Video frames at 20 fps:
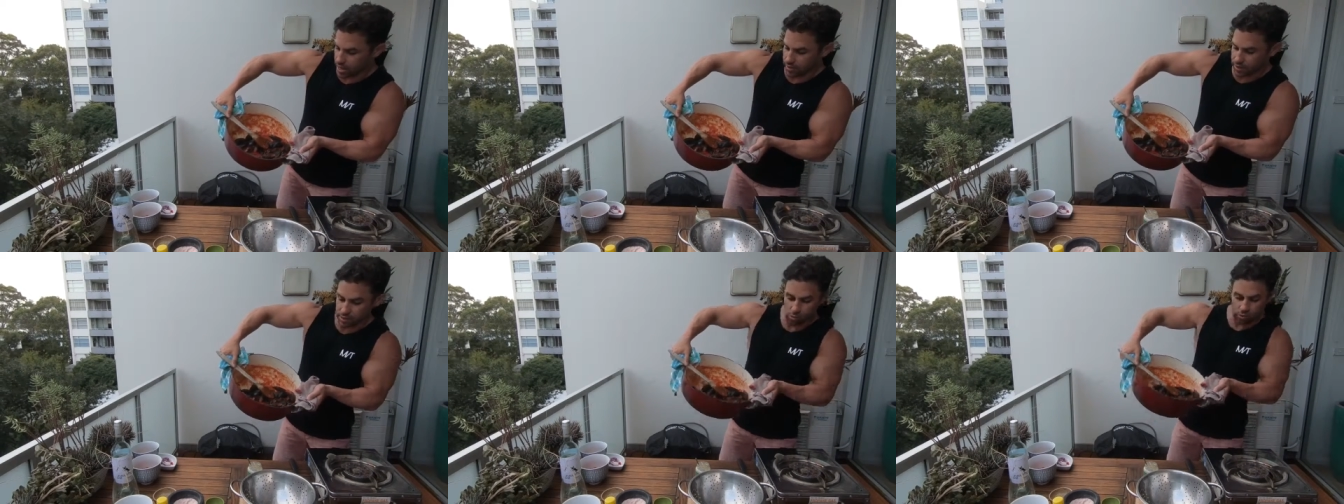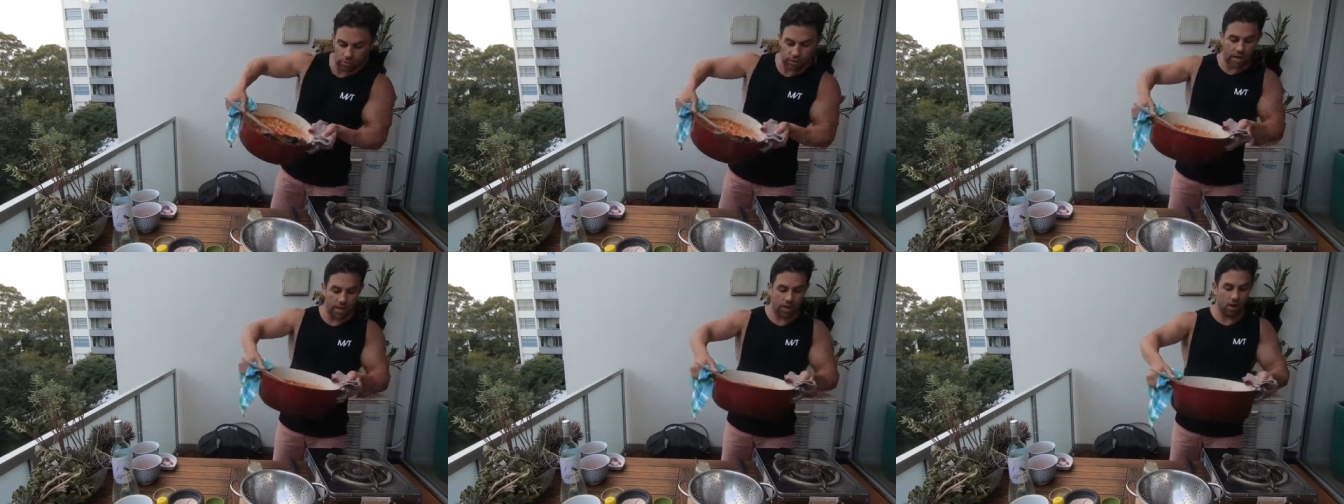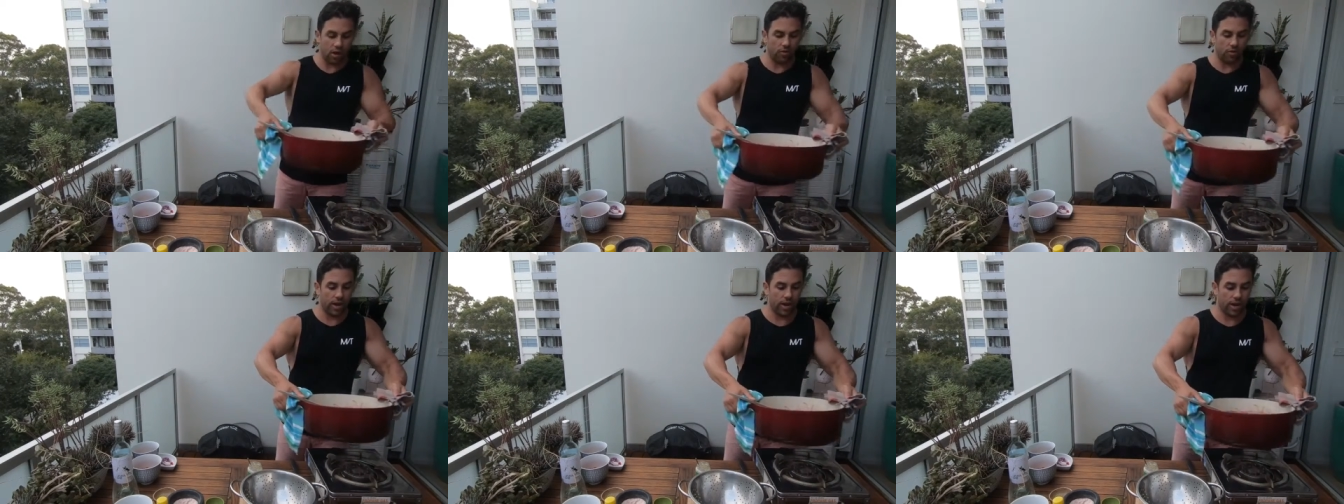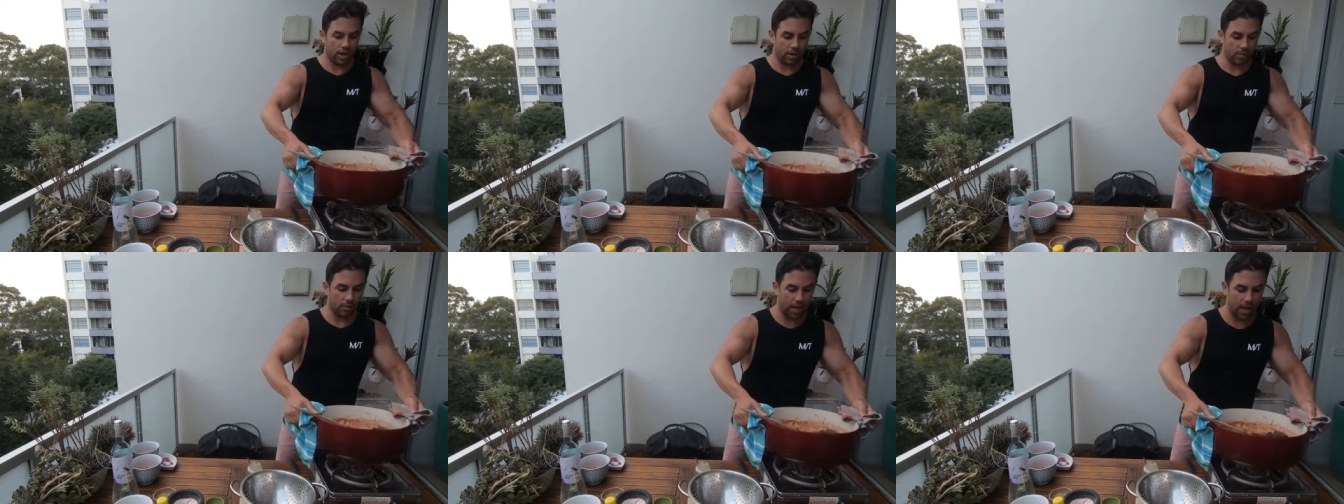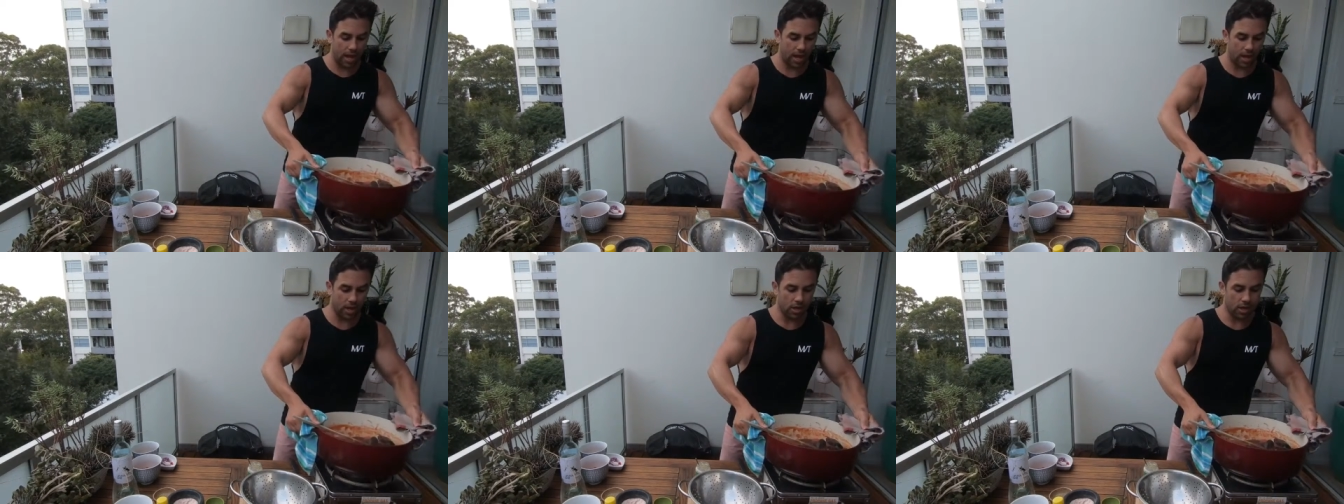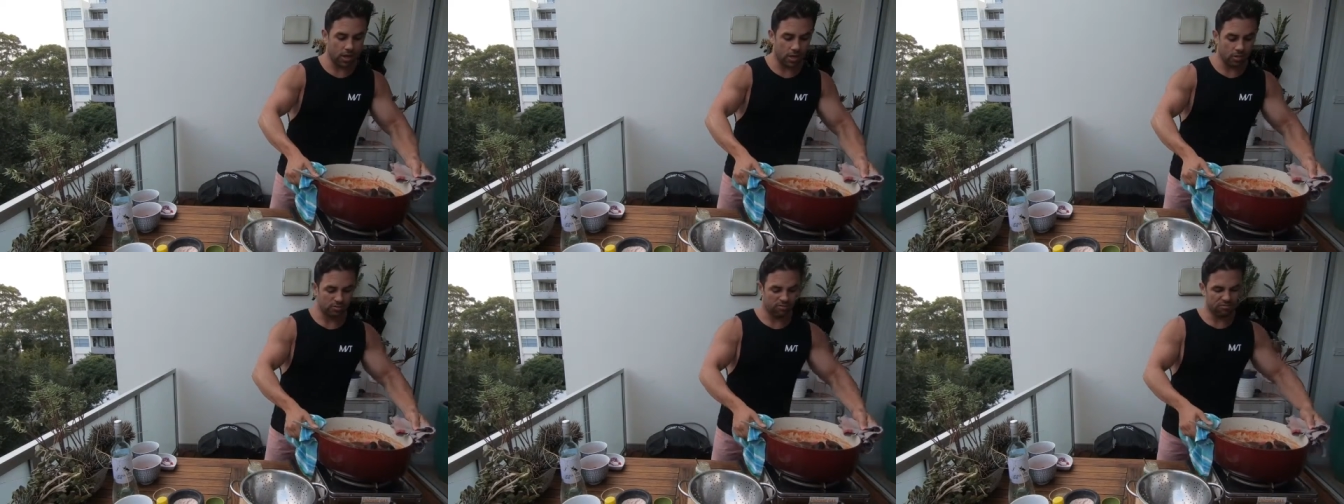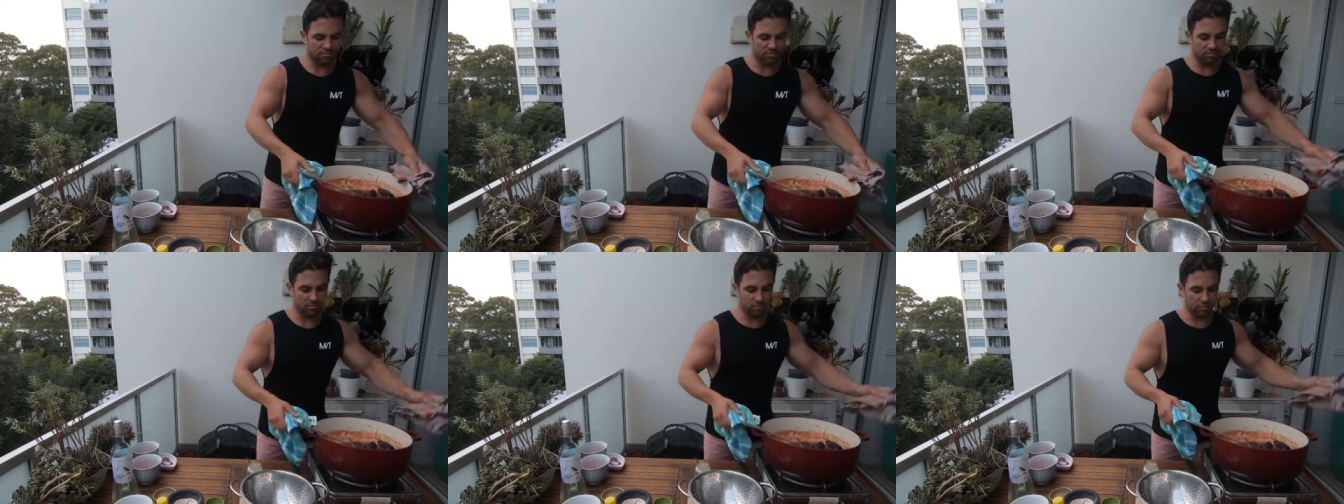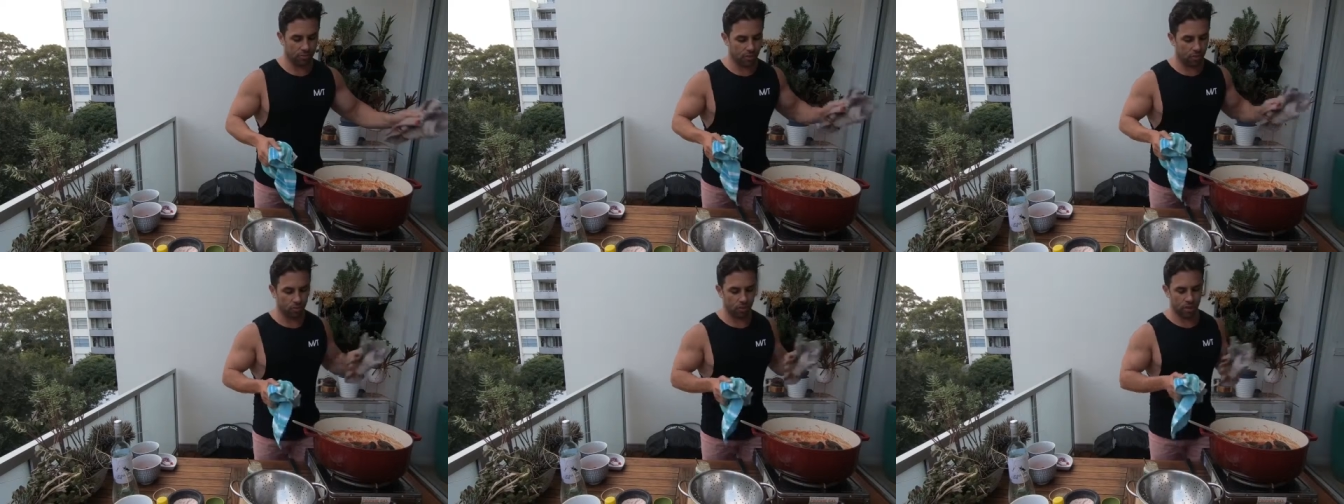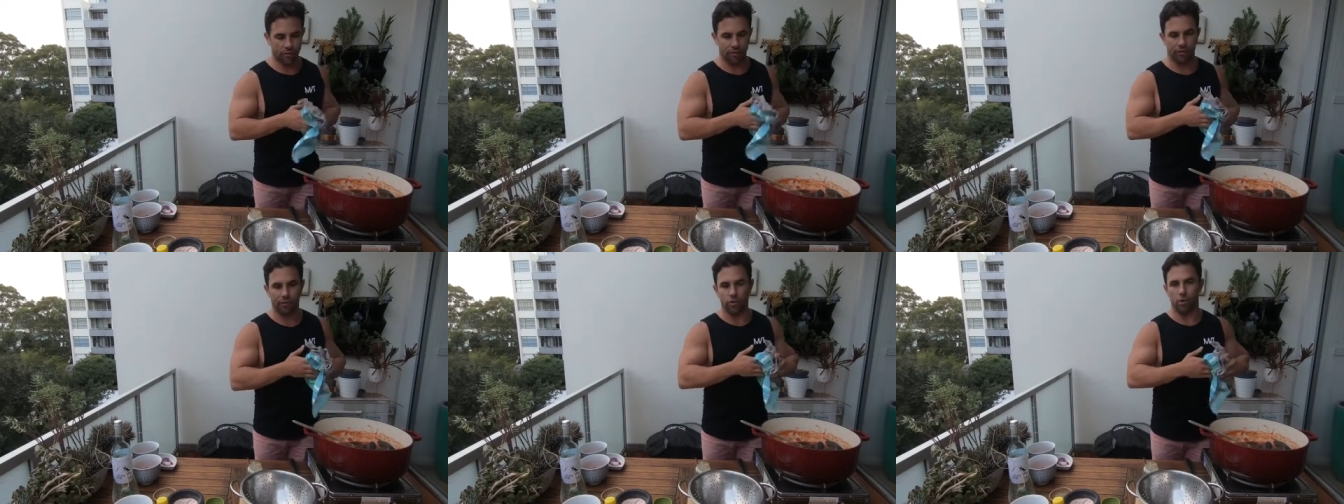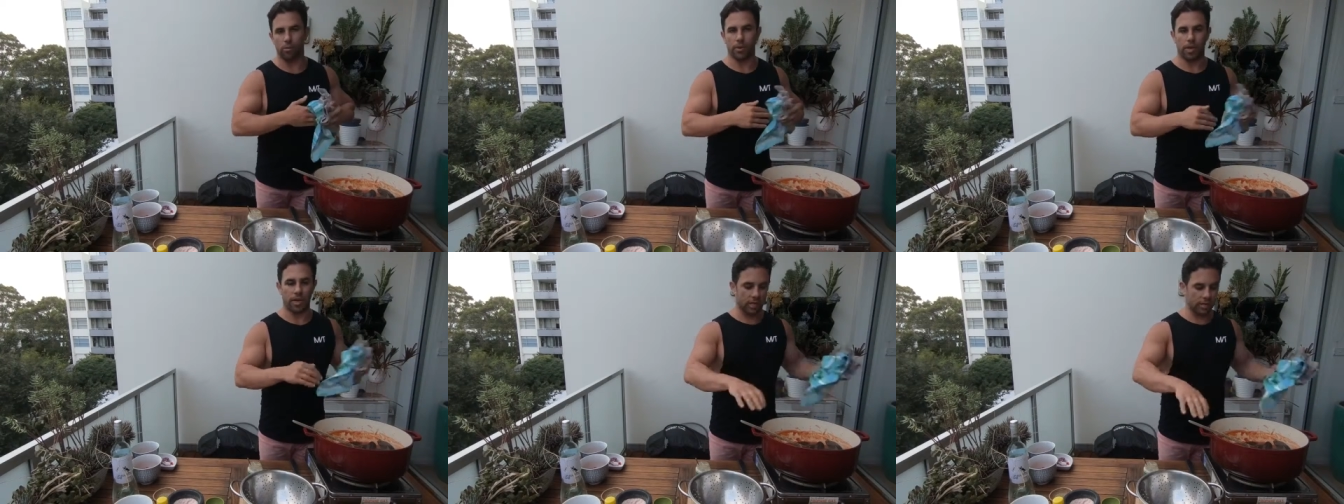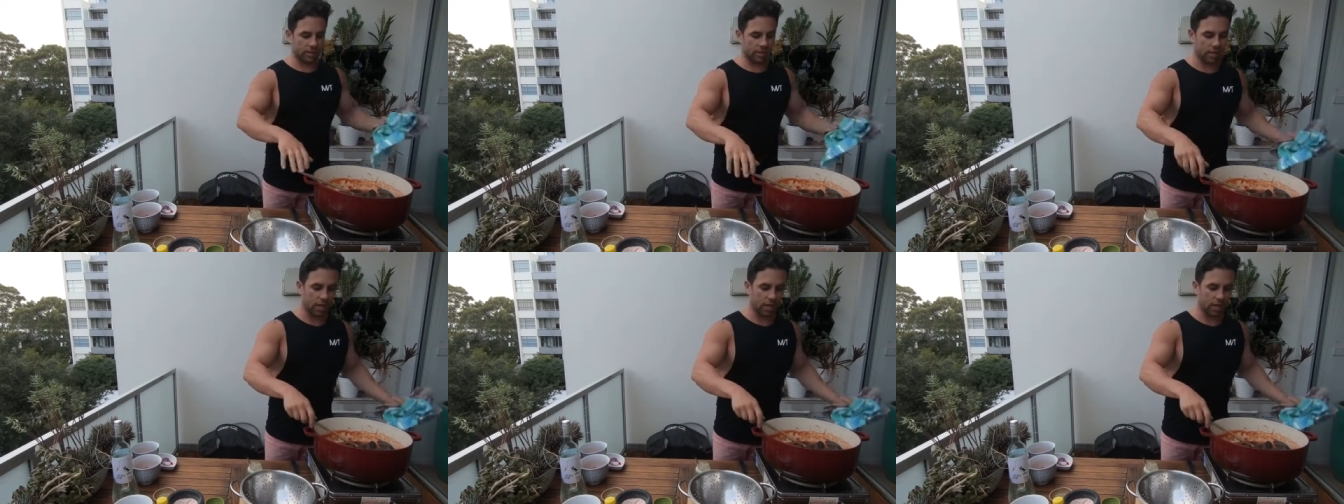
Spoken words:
Now this will take, I reckon, about 3 to 4 minutes.